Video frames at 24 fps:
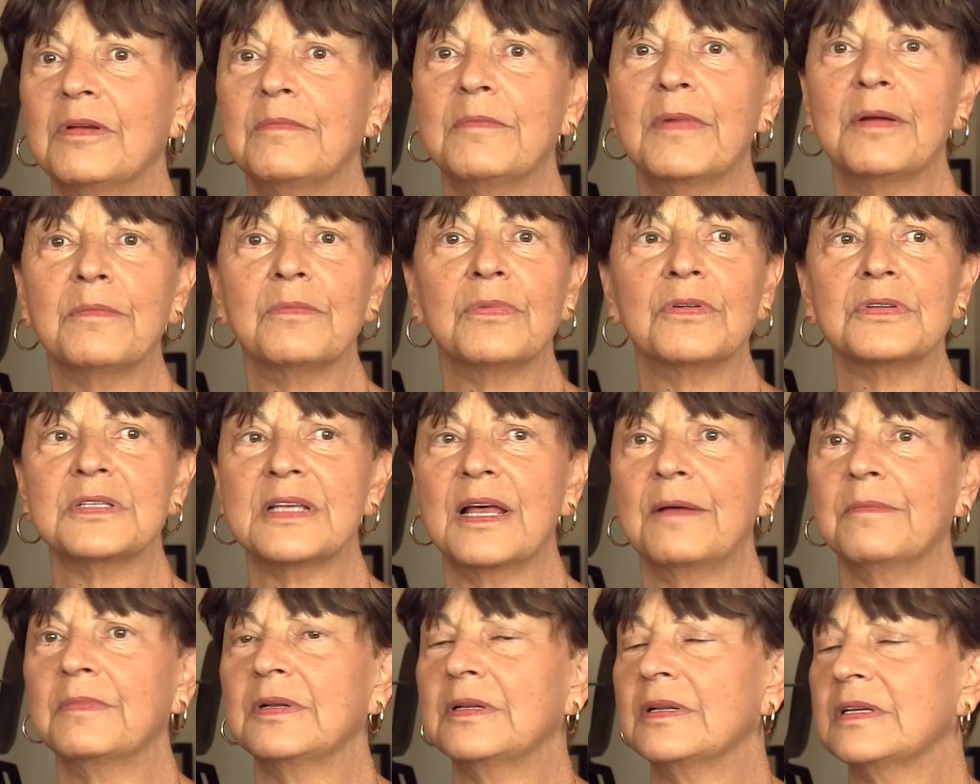remember
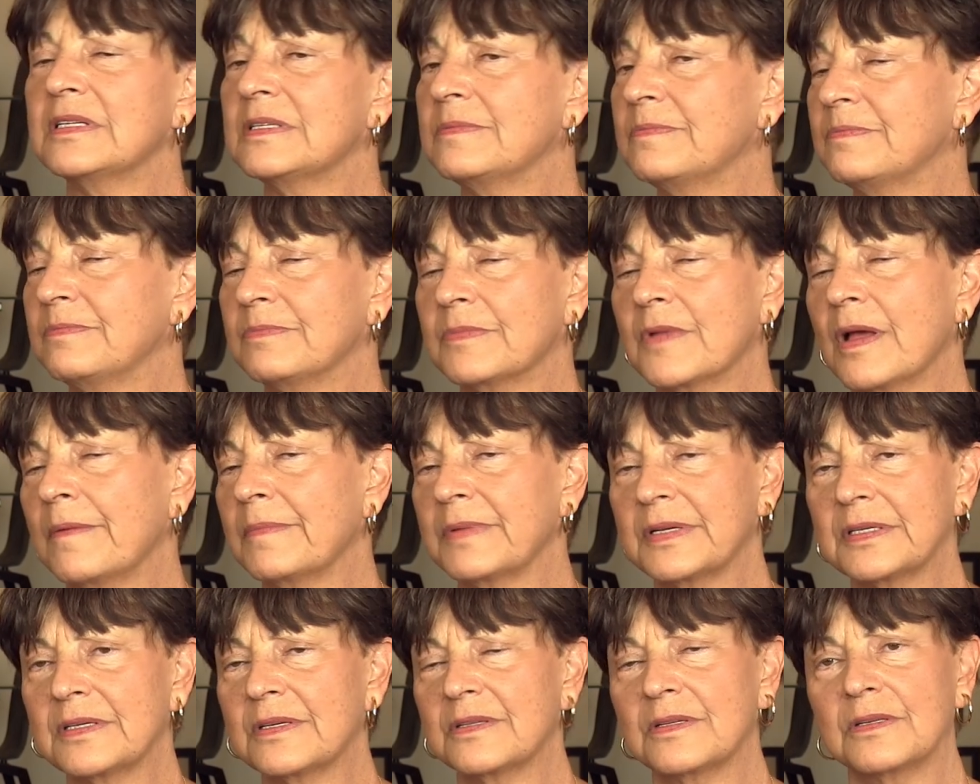Zalman as
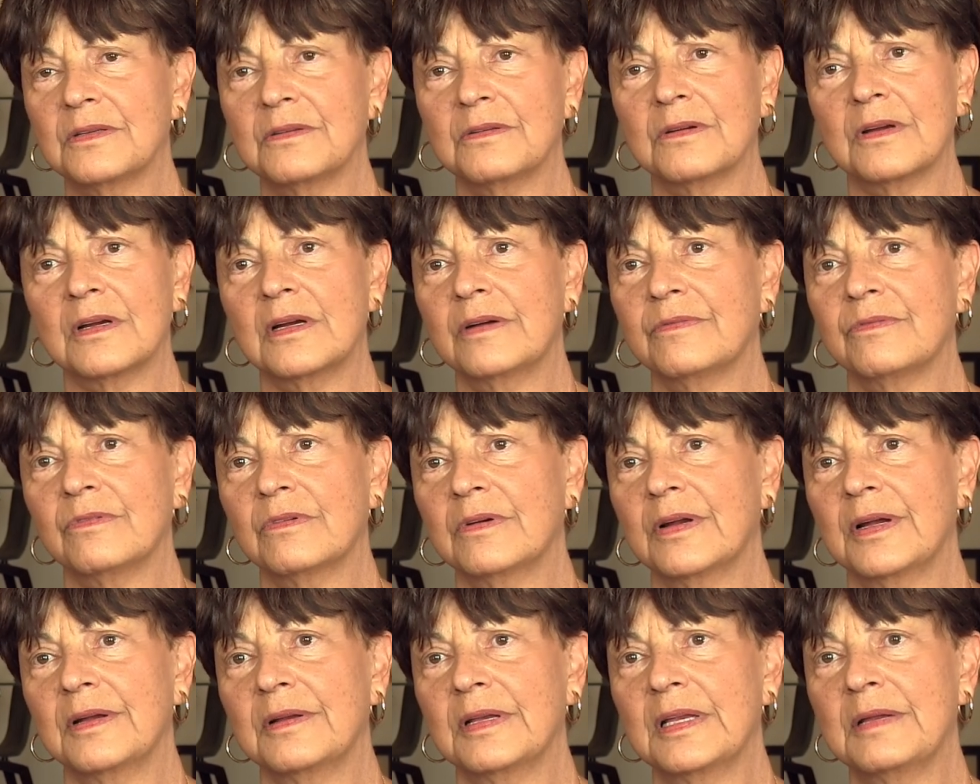coming to the New York
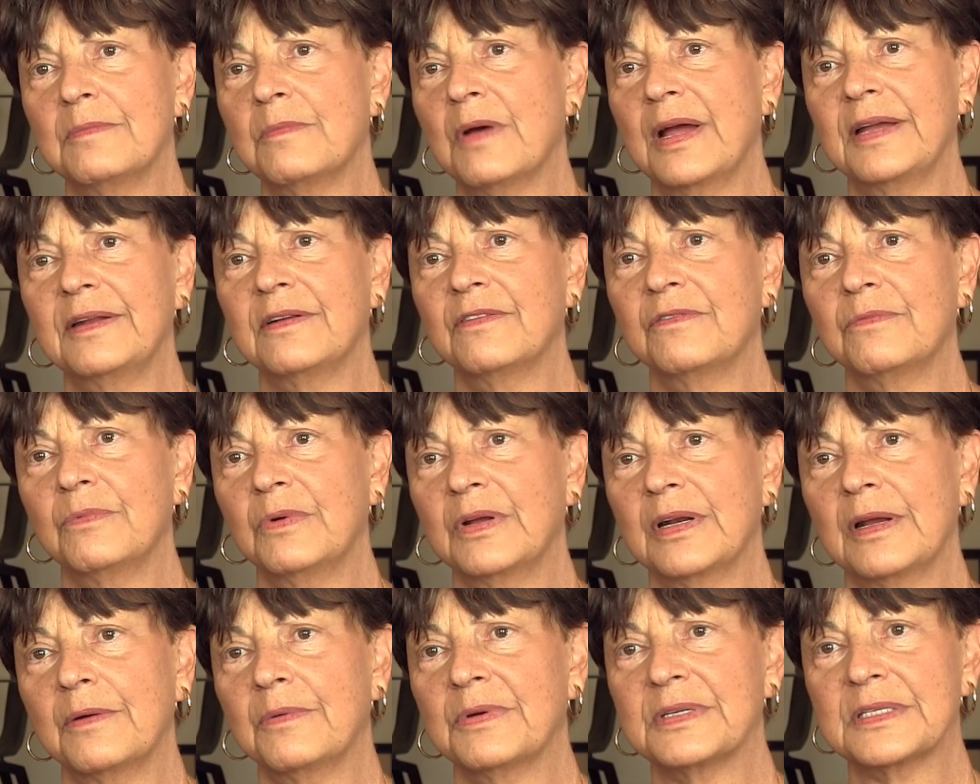Opera. He might have
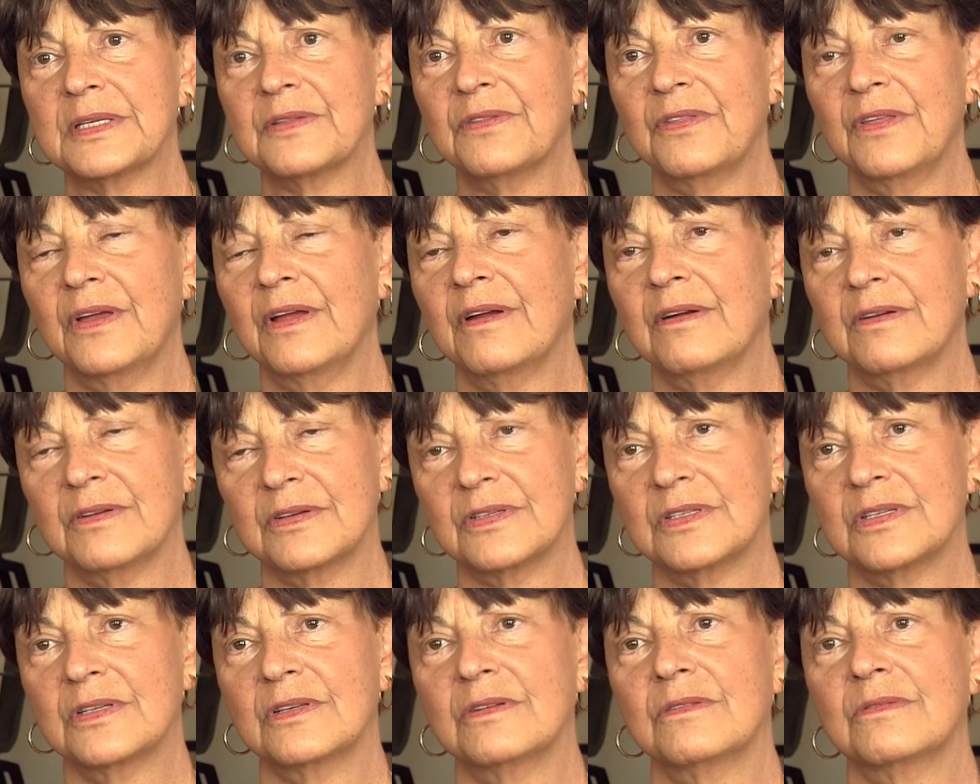when I wasn't there.
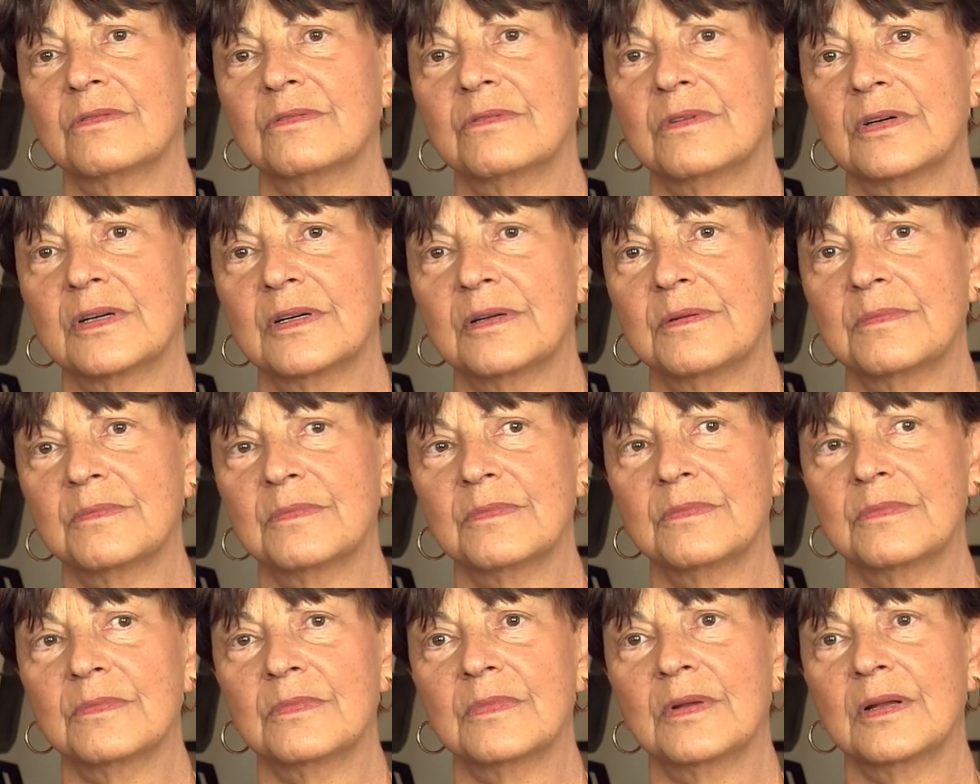So,
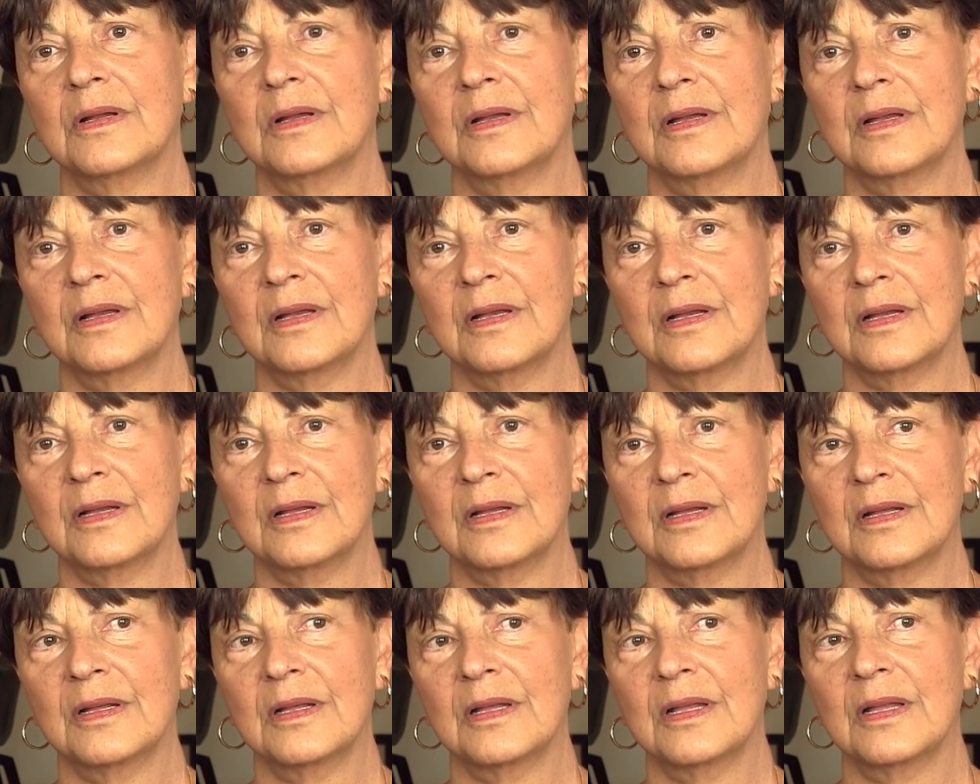um,
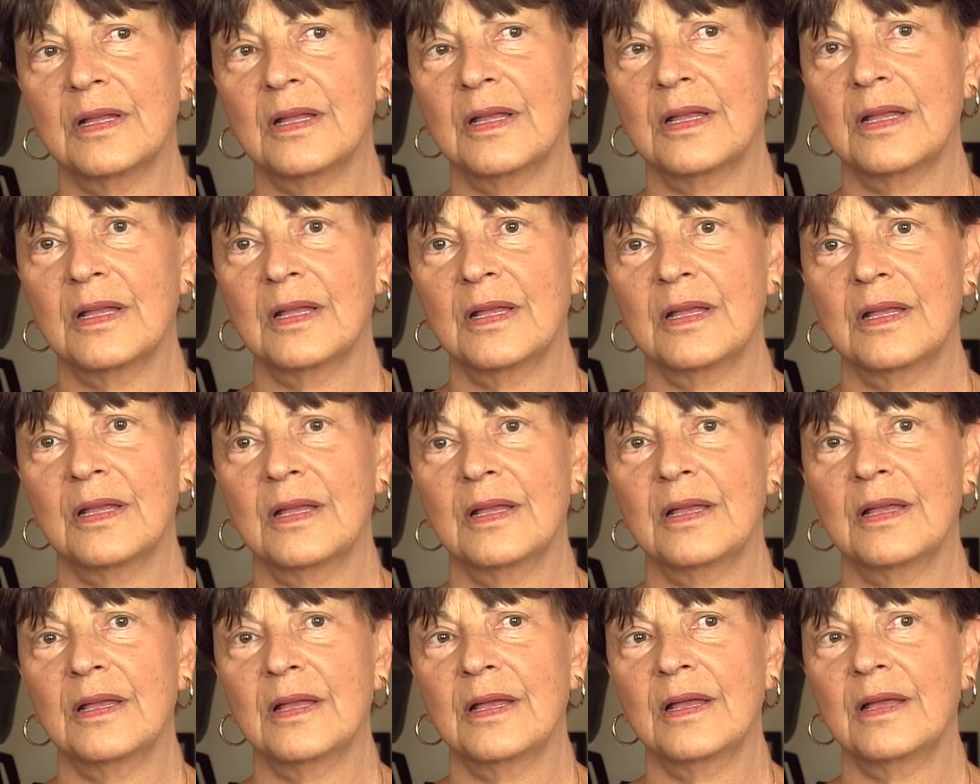uh,
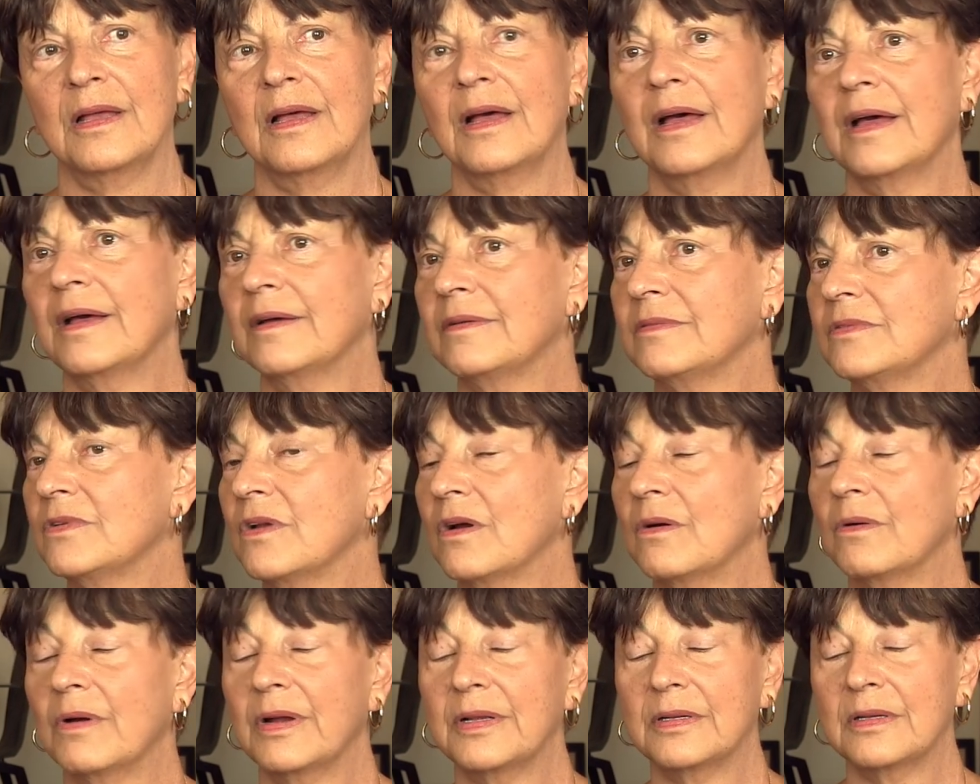uh,
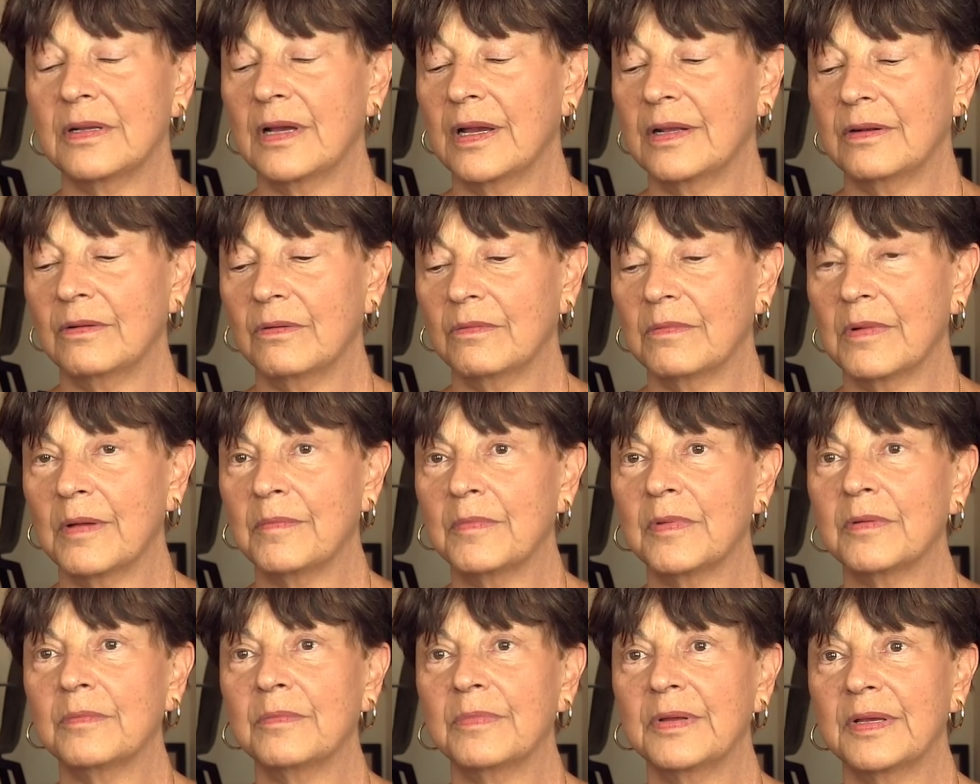no, I, I don't
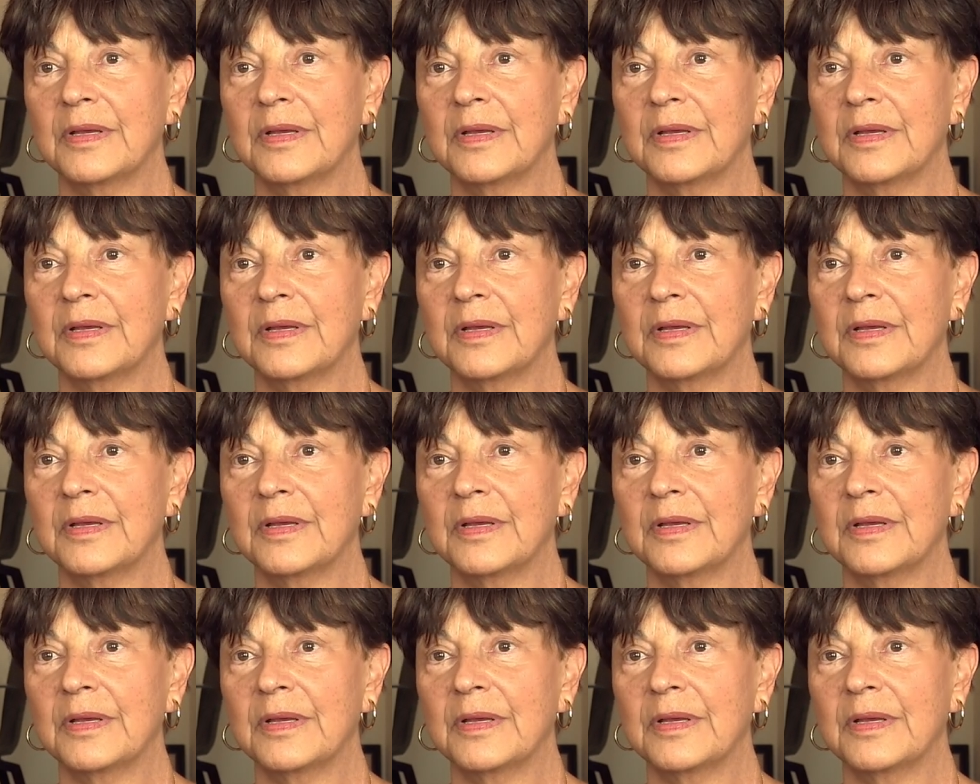remember him